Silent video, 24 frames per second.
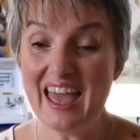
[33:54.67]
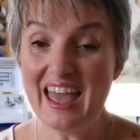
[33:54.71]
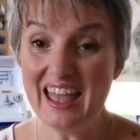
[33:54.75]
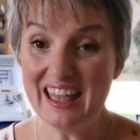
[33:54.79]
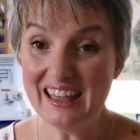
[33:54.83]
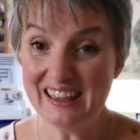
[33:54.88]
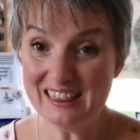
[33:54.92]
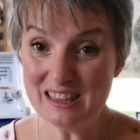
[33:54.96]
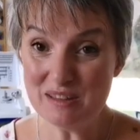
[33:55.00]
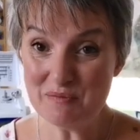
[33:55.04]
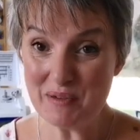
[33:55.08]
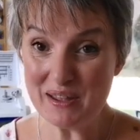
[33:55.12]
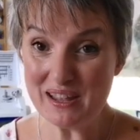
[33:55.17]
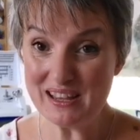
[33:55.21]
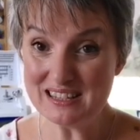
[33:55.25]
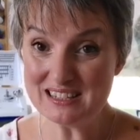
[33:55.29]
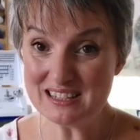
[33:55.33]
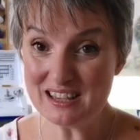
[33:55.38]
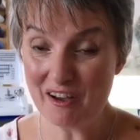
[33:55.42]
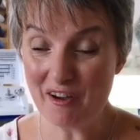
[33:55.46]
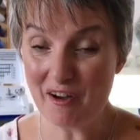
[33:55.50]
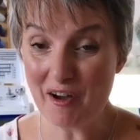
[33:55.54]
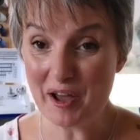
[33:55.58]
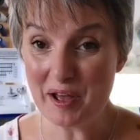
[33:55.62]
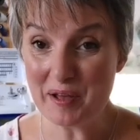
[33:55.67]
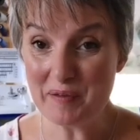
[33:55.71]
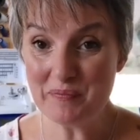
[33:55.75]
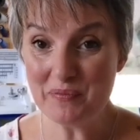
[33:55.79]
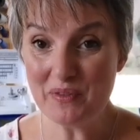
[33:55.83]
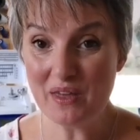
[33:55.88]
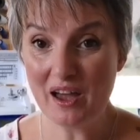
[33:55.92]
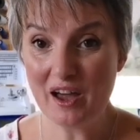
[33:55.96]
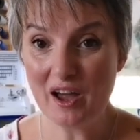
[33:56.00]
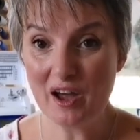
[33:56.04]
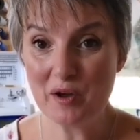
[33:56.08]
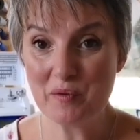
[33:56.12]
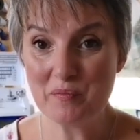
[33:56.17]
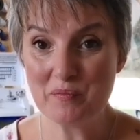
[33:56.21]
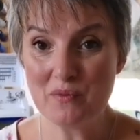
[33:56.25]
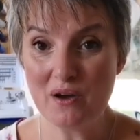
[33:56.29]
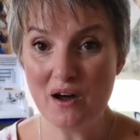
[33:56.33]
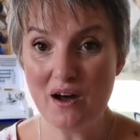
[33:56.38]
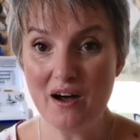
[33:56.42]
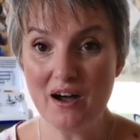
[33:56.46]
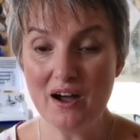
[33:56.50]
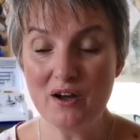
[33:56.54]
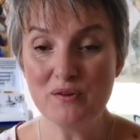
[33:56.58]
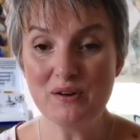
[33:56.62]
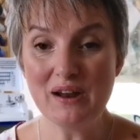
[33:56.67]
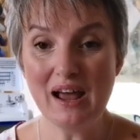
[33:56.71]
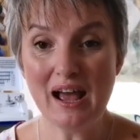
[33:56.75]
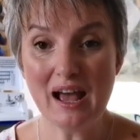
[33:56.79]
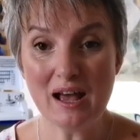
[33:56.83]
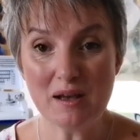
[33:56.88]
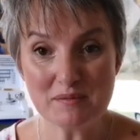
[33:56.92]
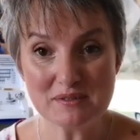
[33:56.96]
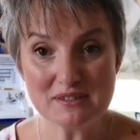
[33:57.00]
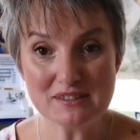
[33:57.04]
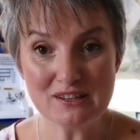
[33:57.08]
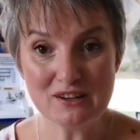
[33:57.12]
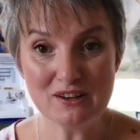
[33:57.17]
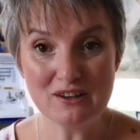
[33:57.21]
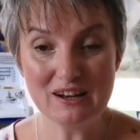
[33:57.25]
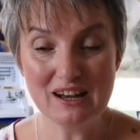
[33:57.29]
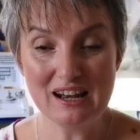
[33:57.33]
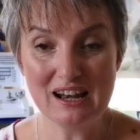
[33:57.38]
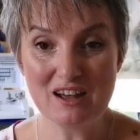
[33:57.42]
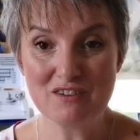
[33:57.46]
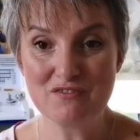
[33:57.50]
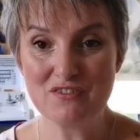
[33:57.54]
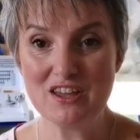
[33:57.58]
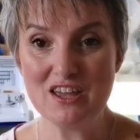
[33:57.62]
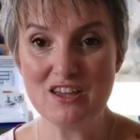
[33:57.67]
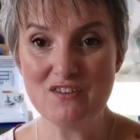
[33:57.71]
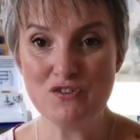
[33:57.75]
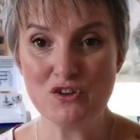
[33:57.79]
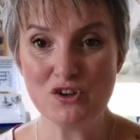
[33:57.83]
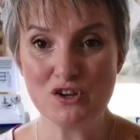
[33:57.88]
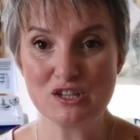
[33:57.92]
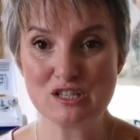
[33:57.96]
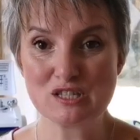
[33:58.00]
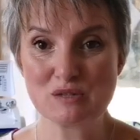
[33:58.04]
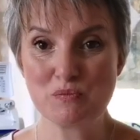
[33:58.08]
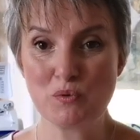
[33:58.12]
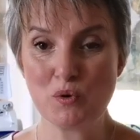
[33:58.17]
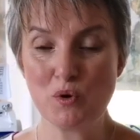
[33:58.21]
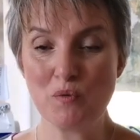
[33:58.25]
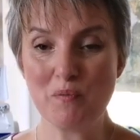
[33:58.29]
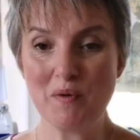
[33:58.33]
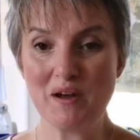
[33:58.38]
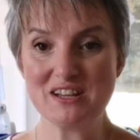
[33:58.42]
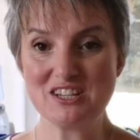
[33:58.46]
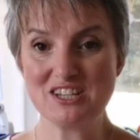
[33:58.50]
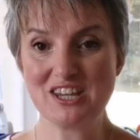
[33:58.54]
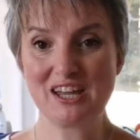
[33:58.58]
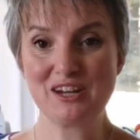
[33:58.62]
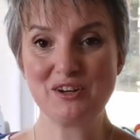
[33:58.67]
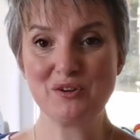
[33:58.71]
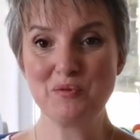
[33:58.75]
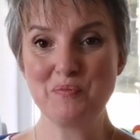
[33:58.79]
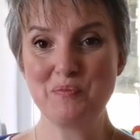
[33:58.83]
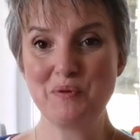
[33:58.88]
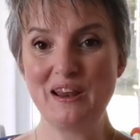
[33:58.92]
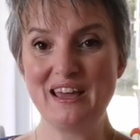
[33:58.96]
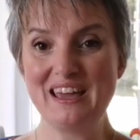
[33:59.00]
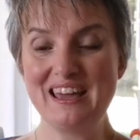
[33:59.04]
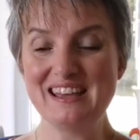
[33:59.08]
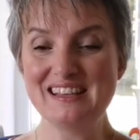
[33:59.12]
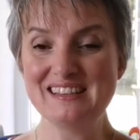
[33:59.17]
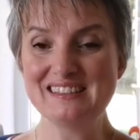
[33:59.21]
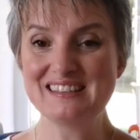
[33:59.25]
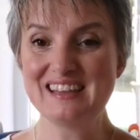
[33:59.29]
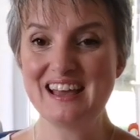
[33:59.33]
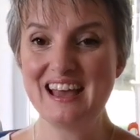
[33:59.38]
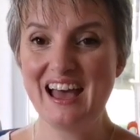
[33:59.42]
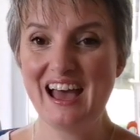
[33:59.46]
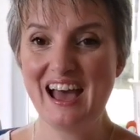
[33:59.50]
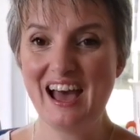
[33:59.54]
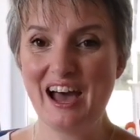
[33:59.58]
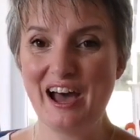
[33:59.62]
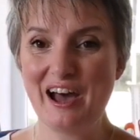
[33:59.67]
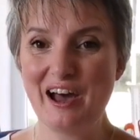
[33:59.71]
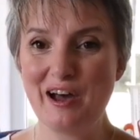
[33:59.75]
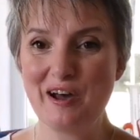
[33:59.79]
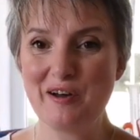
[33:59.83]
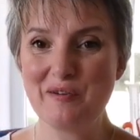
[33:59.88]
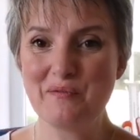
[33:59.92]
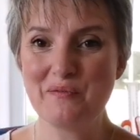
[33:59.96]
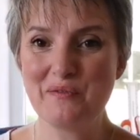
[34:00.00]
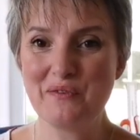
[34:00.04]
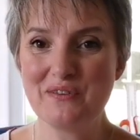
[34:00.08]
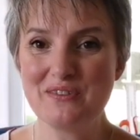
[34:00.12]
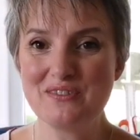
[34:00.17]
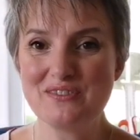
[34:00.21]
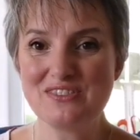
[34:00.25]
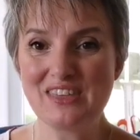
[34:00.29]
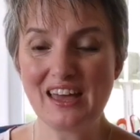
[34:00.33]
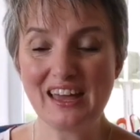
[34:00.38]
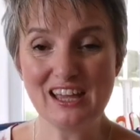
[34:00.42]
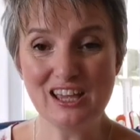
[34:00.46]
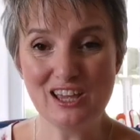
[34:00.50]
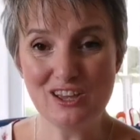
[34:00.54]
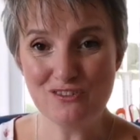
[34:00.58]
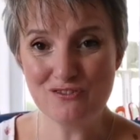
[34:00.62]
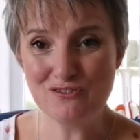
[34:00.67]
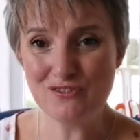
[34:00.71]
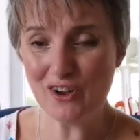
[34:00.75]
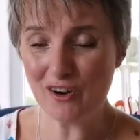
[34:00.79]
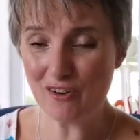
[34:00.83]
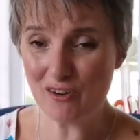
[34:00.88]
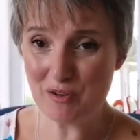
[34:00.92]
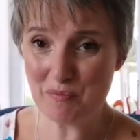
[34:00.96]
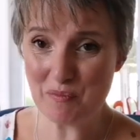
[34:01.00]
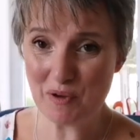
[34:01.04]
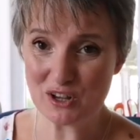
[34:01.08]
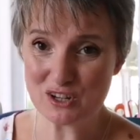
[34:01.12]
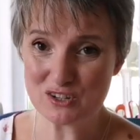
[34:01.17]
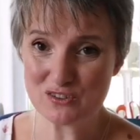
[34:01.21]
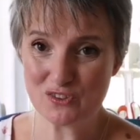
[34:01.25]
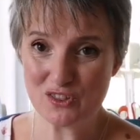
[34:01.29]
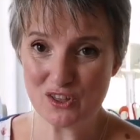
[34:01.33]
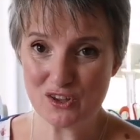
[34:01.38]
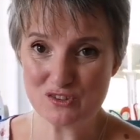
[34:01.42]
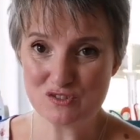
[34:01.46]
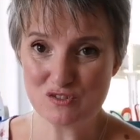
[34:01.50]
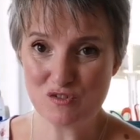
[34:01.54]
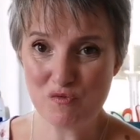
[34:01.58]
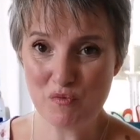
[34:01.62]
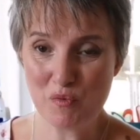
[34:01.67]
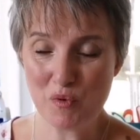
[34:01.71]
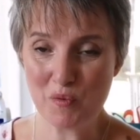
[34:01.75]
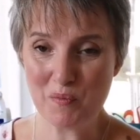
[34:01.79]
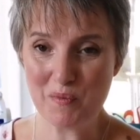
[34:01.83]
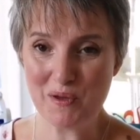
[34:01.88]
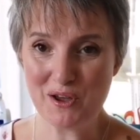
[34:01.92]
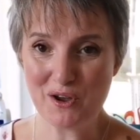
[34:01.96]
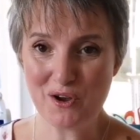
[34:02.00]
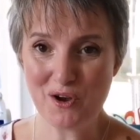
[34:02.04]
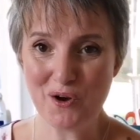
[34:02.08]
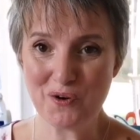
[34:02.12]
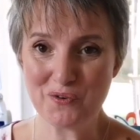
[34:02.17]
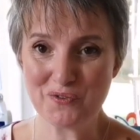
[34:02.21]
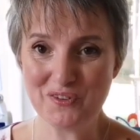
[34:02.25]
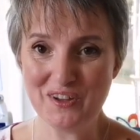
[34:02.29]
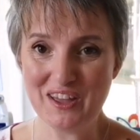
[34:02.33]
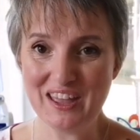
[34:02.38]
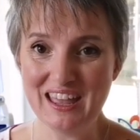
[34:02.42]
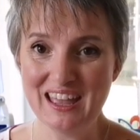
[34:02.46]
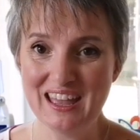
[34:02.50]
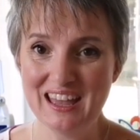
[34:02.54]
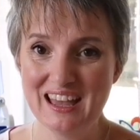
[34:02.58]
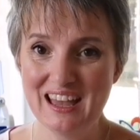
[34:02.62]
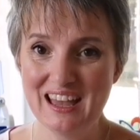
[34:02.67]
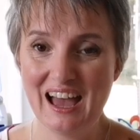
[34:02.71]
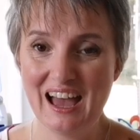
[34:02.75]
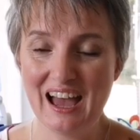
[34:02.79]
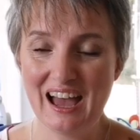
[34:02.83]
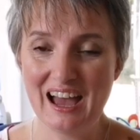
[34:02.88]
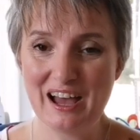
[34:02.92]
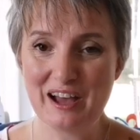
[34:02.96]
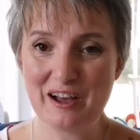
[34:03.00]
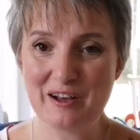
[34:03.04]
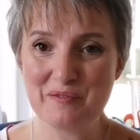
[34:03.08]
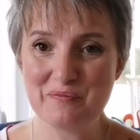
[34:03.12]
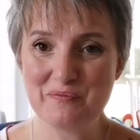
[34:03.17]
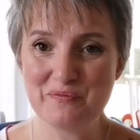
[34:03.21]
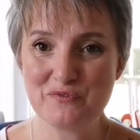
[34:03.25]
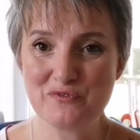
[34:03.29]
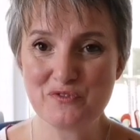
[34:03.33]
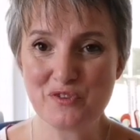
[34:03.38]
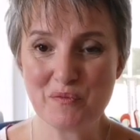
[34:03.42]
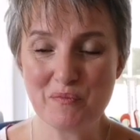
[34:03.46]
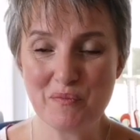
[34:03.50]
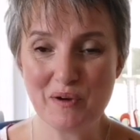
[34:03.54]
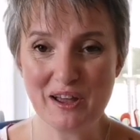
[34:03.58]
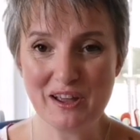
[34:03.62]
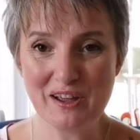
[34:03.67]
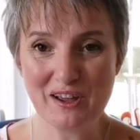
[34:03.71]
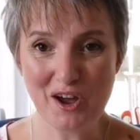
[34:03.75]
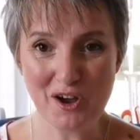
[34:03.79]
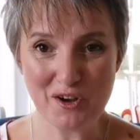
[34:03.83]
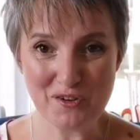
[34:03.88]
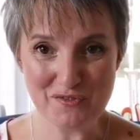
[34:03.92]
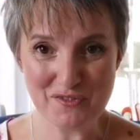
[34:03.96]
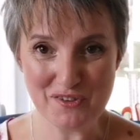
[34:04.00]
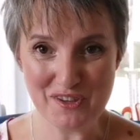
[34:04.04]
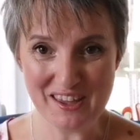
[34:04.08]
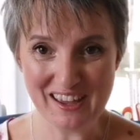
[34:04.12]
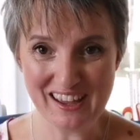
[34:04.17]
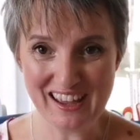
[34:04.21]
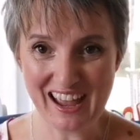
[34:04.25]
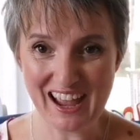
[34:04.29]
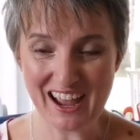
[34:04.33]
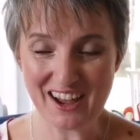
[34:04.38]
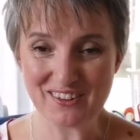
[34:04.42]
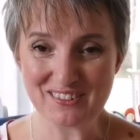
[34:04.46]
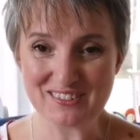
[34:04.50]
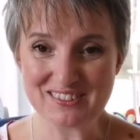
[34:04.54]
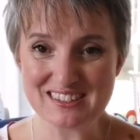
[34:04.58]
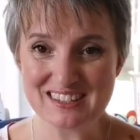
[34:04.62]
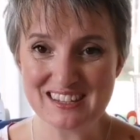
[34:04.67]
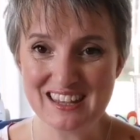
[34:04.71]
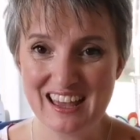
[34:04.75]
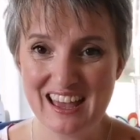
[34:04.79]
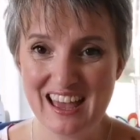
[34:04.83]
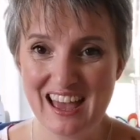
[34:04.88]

In the meantime, I would absolutely love it if you could support my channel, please. Thank you very much for those who bought me a coffee from my Ko-fi account.